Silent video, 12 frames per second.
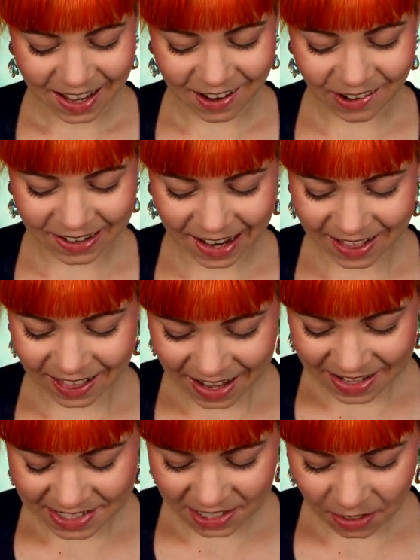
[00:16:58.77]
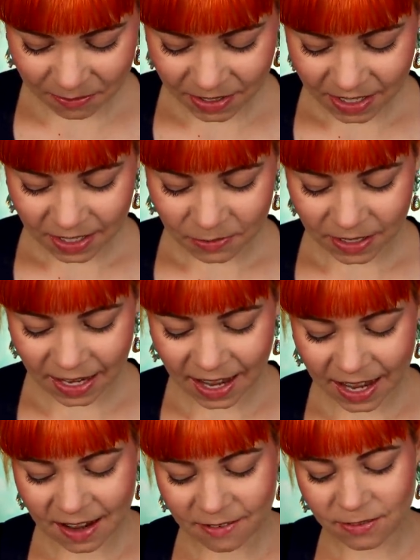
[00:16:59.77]
Okay, last up, we
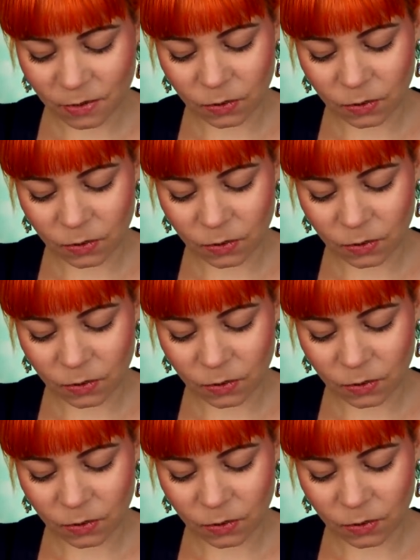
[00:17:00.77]
have